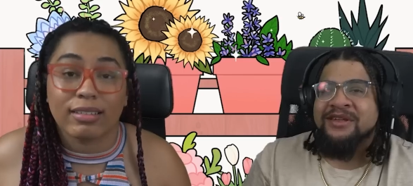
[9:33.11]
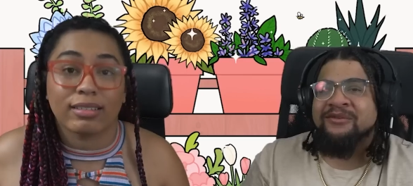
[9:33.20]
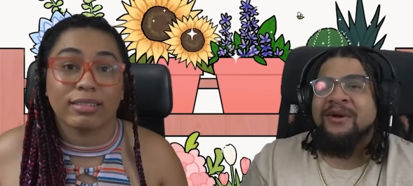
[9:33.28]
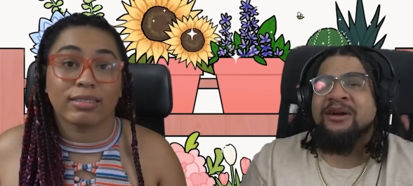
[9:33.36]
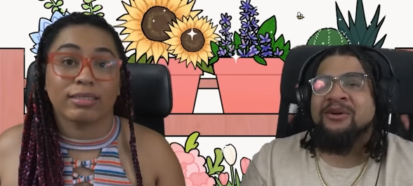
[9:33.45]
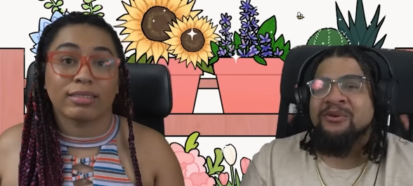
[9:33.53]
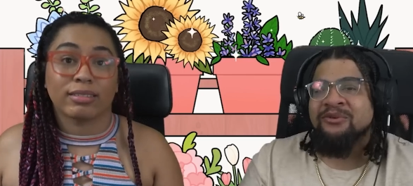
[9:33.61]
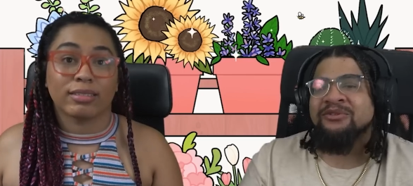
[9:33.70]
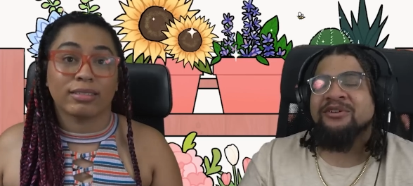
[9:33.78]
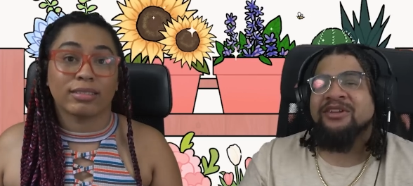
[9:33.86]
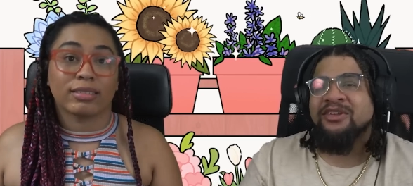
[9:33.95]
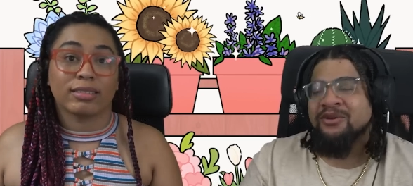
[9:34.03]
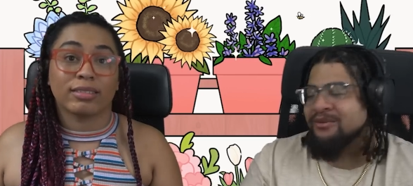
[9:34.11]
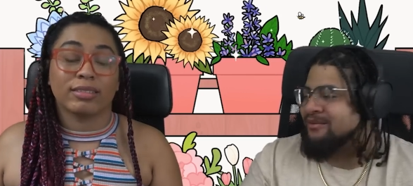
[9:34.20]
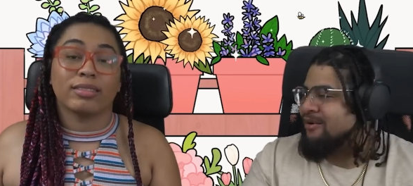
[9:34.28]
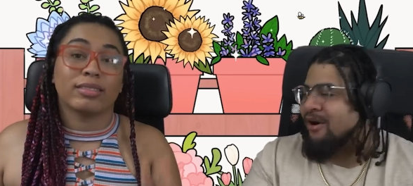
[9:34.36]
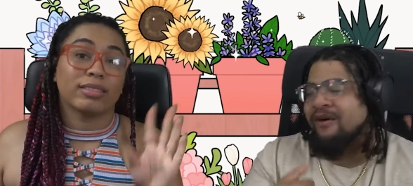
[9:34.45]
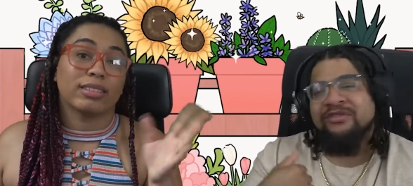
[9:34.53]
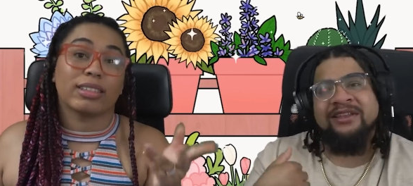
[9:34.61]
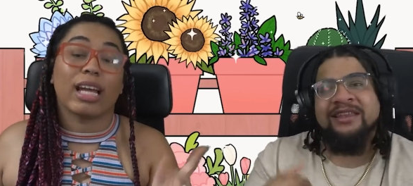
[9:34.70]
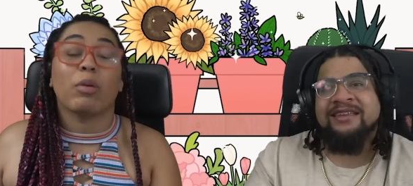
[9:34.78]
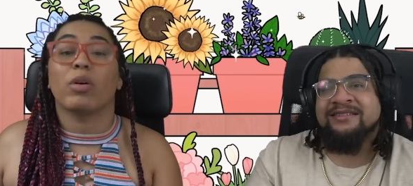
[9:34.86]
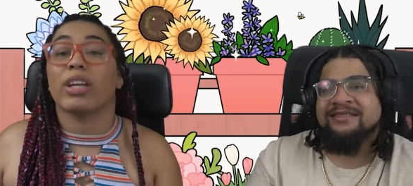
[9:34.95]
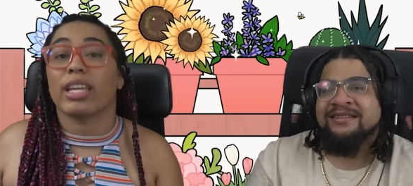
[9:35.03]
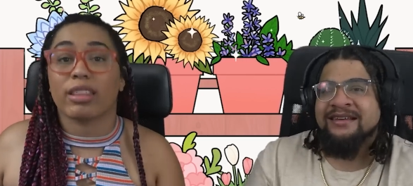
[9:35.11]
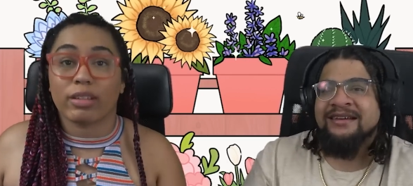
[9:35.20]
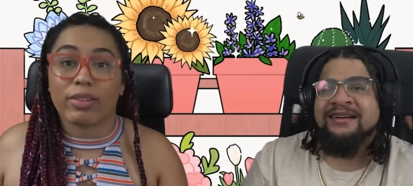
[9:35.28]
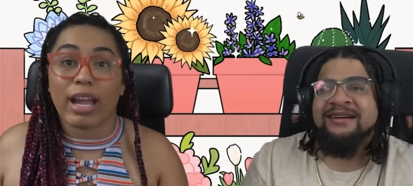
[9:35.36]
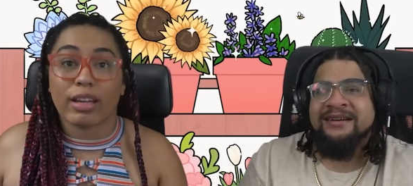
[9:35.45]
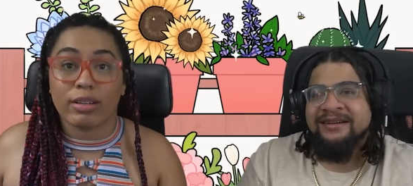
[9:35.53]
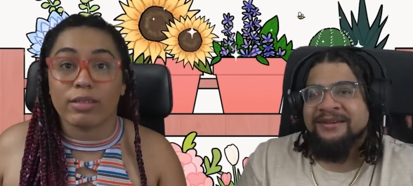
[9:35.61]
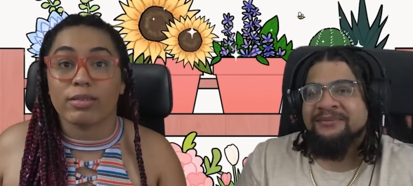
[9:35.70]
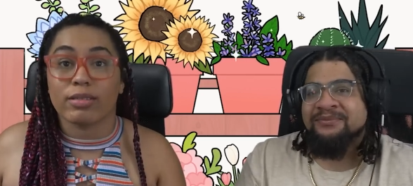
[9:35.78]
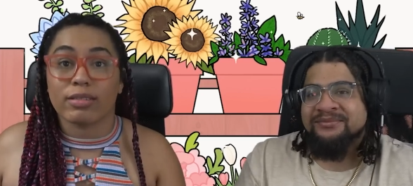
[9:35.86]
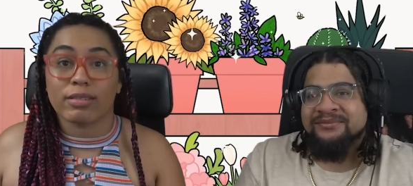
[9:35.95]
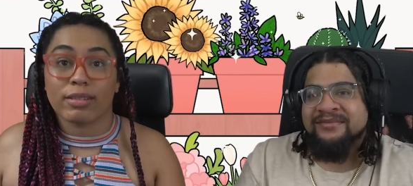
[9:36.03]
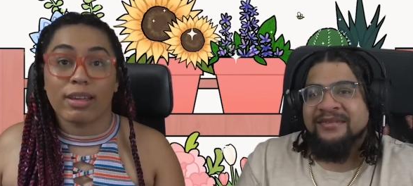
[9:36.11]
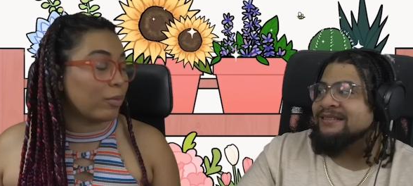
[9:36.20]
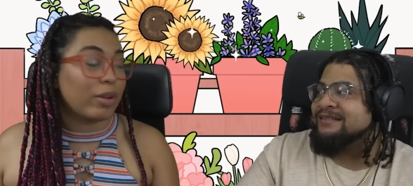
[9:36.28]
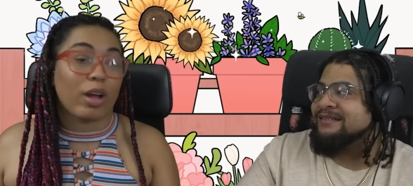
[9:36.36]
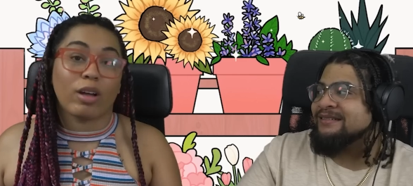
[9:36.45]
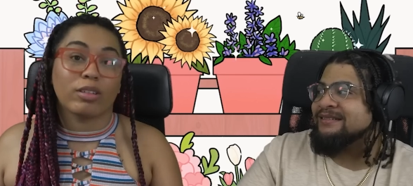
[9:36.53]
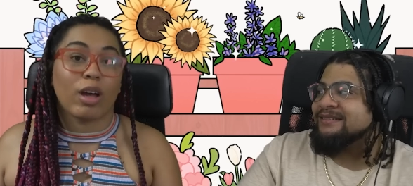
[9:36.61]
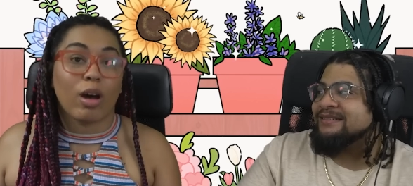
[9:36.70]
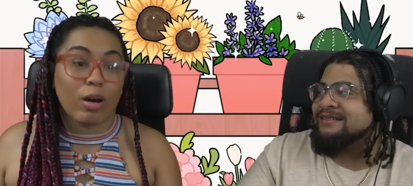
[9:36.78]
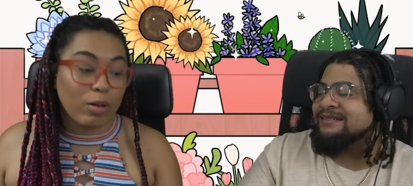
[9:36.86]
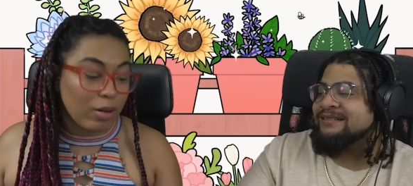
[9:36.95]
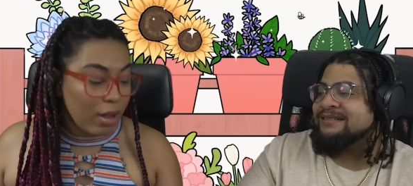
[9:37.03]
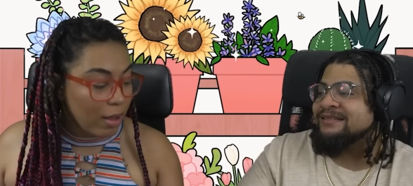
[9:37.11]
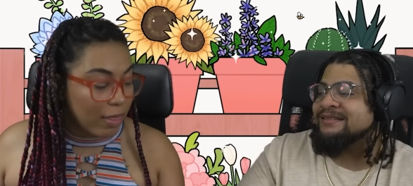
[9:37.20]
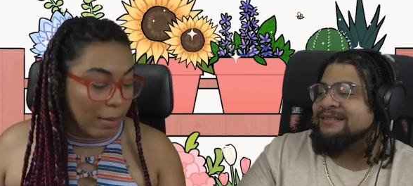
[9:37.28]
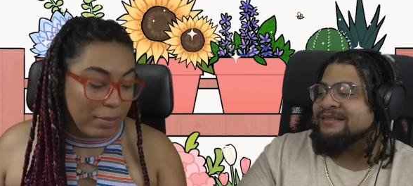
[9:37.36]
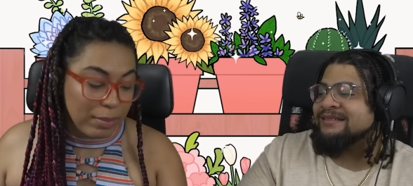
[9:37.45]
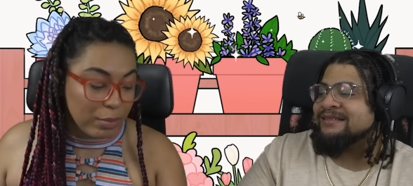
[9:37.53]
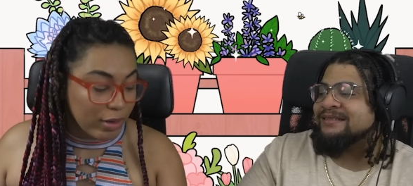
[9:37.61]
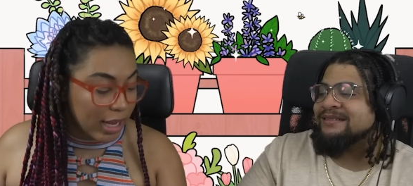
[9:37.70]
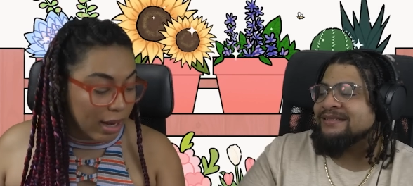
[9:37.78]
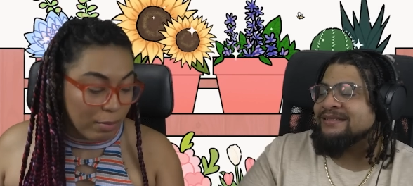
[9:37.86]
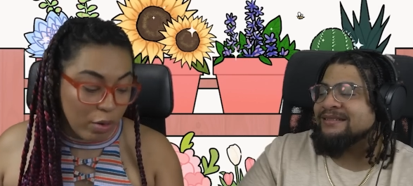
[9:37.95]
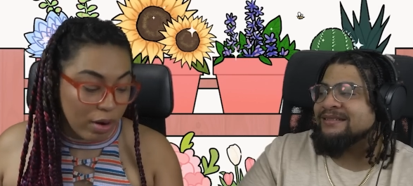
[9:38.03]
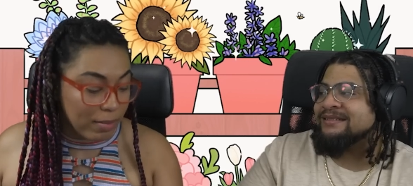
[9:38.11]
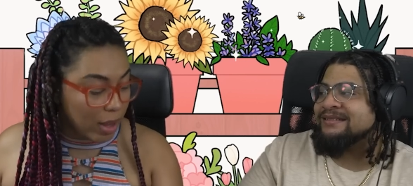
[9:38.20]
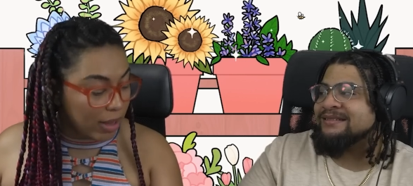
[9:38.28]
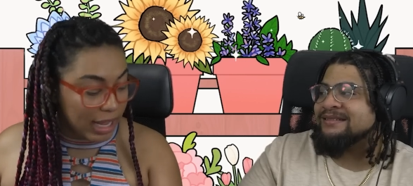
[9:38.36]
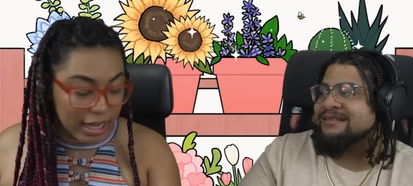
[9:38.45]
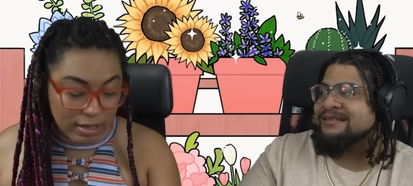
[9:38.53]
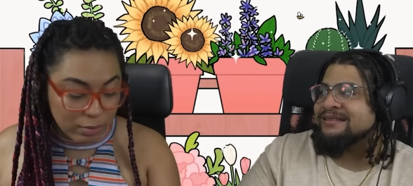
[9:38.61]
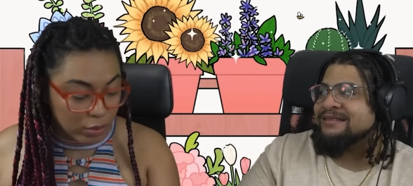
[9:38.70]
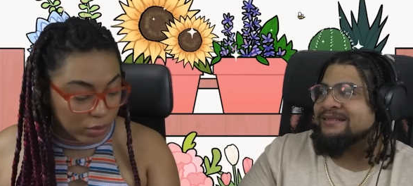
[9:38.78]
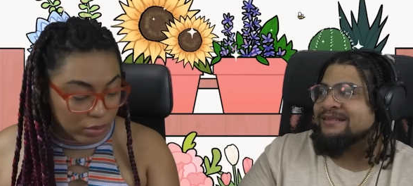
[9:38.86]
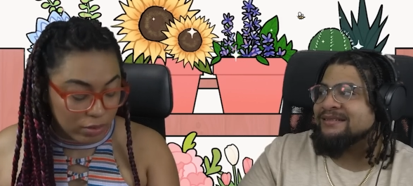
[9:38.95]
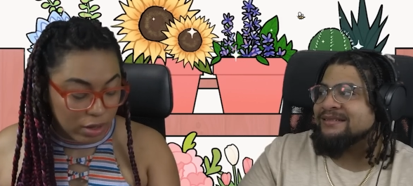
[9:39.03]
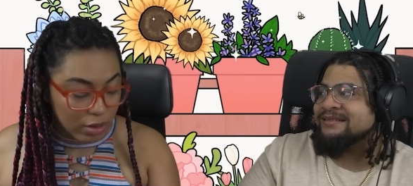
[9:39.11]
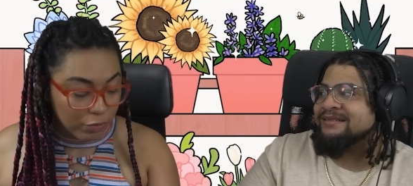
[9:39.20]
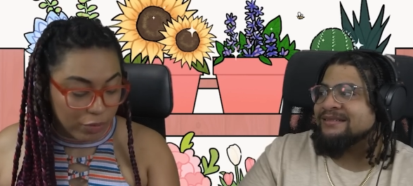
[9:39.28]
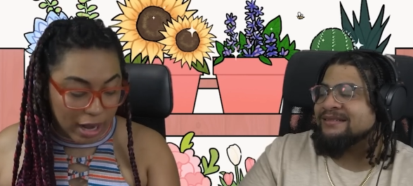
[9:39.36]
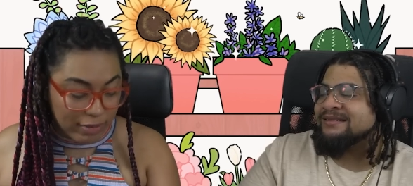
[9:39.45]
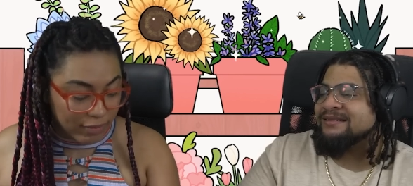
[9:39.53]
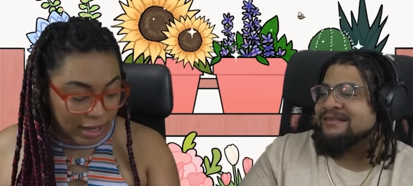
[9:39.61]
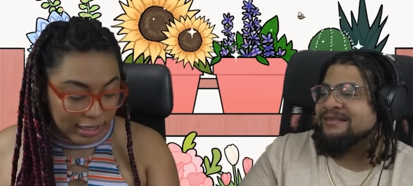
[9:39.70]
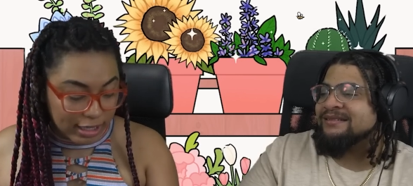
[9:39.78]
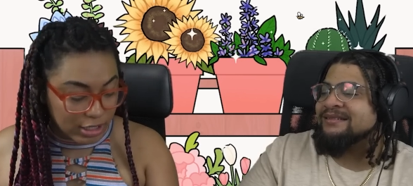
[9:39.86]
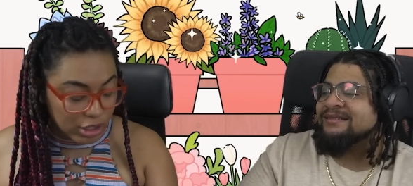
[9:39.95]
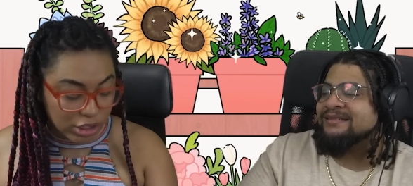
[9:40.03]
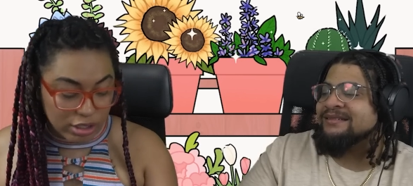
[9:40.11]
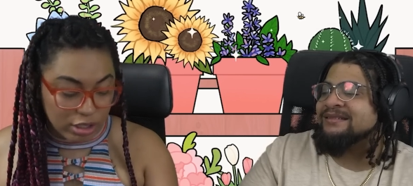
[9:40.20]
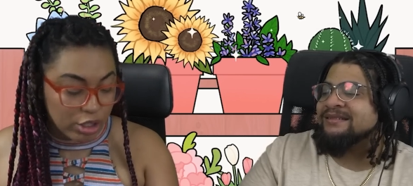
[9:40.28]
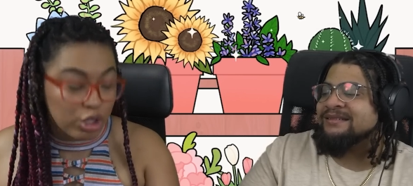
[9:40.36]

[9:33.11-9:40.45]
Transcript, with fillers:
Speaker 1: think raccoons are cute, off
Speaker 2: the they list. They will eat the raccoons. We all know that people care more about animal right violations than